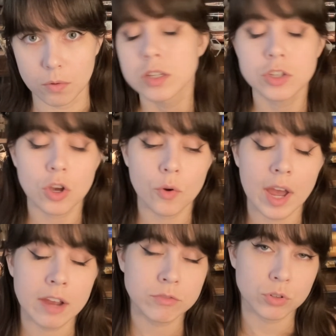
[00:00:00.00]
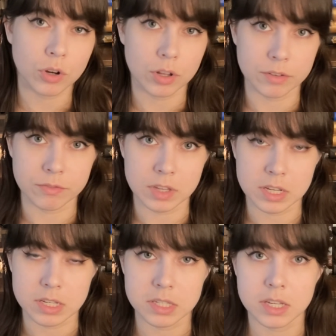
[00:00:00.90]
So after all of
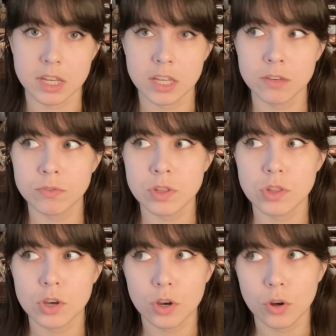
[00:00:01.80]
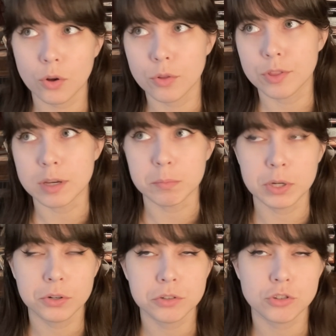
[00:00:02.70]
this, even though the
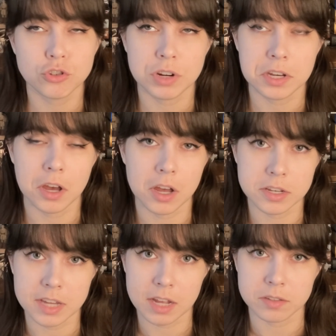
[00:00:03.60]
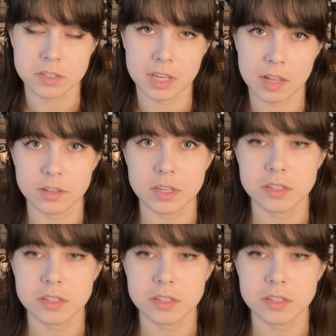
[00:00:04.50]
Imperials are trying to hunt down Skelly,